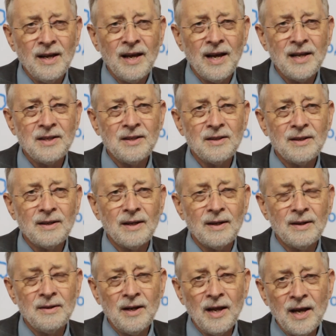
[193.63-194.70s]
And
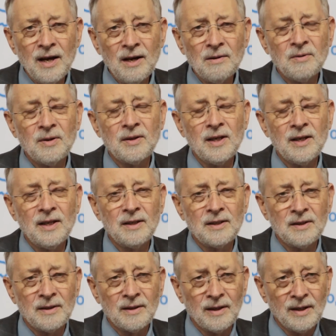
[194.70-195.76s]
now we're getting
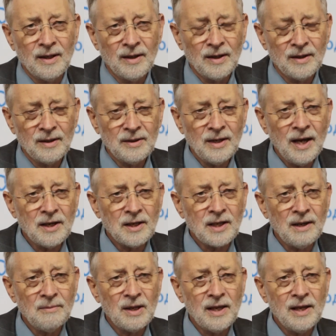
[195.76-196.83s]
data
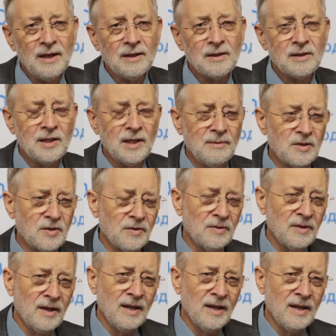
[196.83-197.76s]
coming out in terms of